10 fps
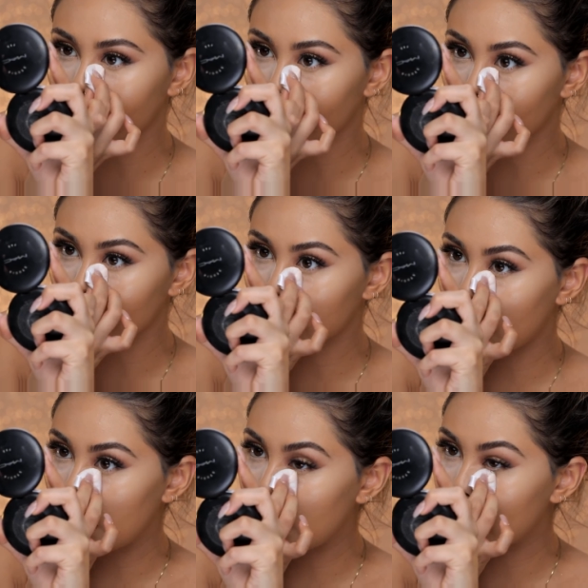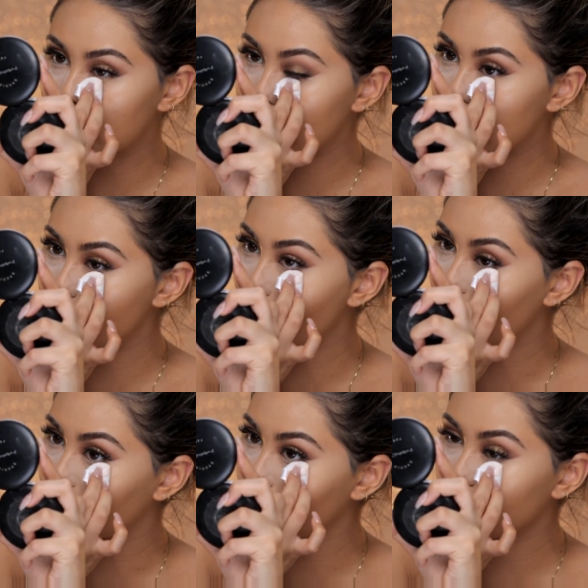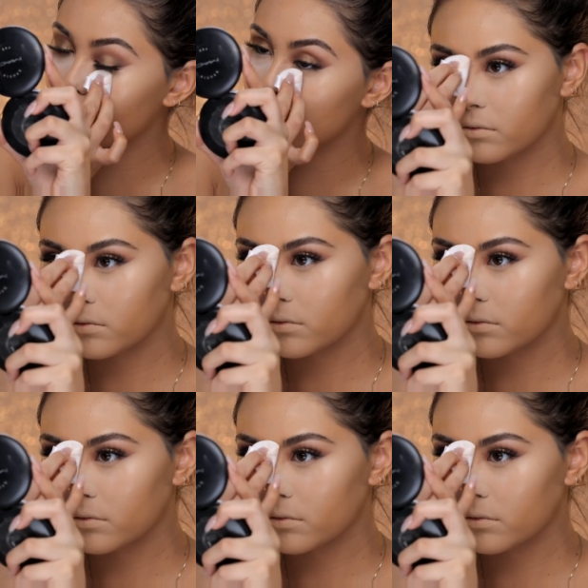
use a sponge